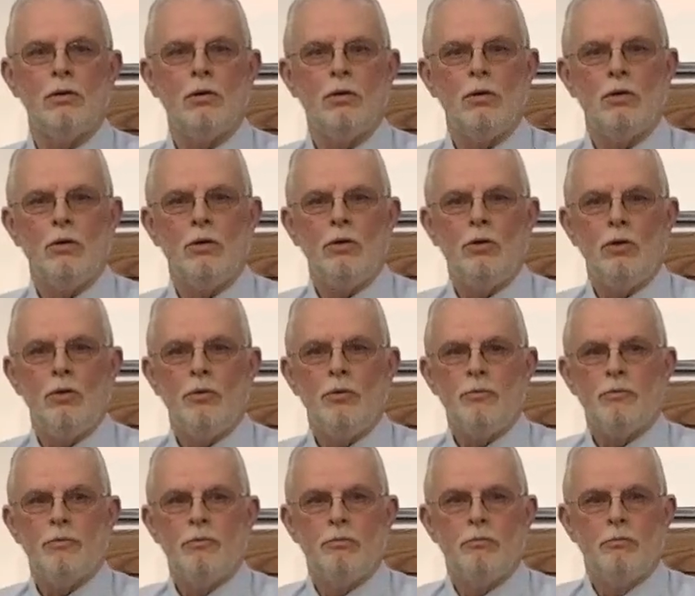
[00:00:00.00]

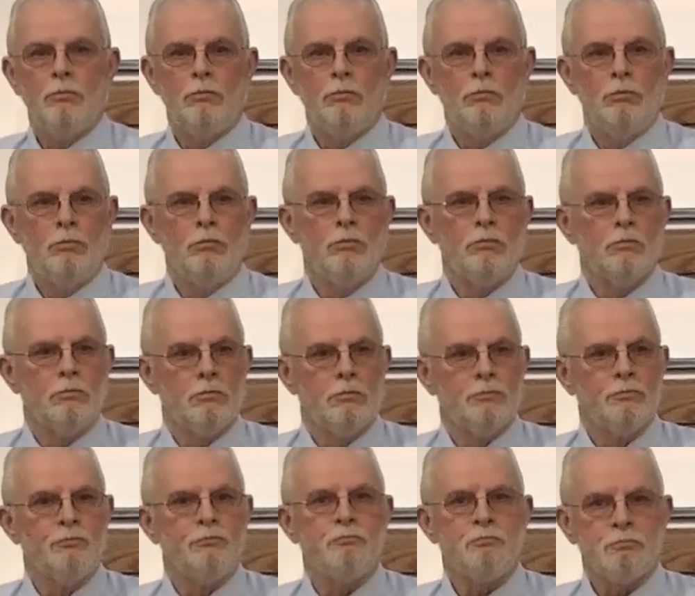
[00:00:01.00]

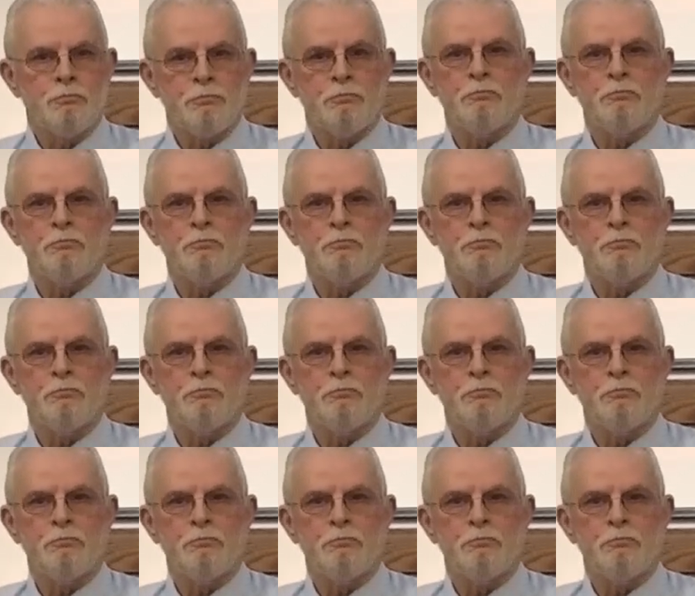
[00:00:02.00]
(no one is talking)